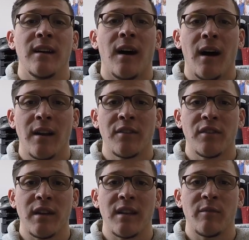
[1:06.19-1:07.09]

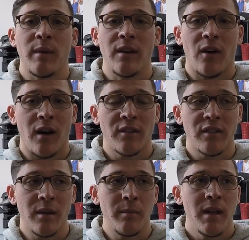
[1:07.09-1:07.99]
Honestly, it's been
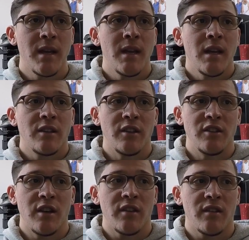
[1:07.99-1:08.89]
awesome to
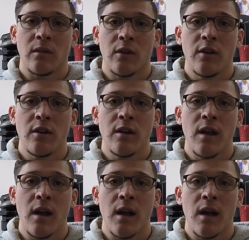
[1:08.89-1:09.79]
just learn
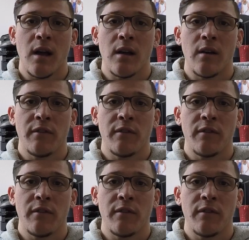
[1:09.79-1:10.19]
a